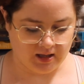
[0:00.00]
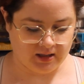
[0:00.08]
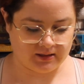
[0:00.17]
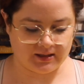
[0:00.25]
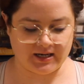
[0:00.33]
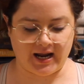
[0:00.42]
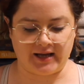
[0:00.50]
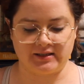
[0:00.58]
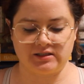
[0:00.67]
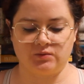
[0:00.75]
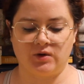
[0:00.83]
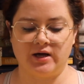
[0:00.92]
The
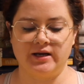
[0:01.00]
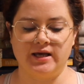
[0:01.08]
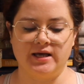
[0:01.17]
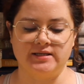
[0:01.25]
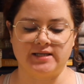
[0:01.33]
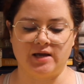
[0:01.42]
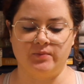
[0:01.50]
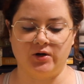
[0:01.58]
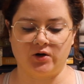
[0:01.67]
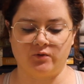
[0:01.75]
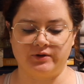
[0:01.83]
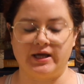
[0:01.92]
next one is a
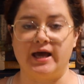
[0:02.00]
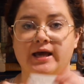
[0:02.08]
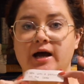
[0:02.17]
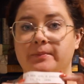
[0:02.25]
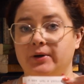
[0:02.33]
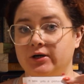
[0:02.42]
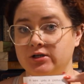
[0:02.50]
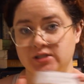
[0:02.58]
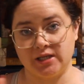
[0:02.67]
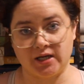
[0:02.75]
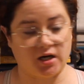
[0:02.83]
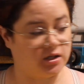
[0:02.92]
book with a
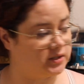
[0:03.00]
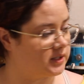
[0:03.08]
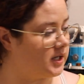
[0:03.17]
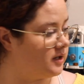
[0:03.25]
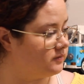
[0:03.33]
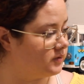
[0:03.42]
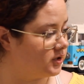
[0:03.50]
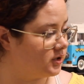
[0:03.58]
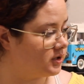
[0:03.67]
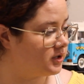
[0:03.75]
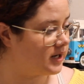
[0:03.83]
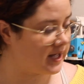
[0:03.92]
person on the cover,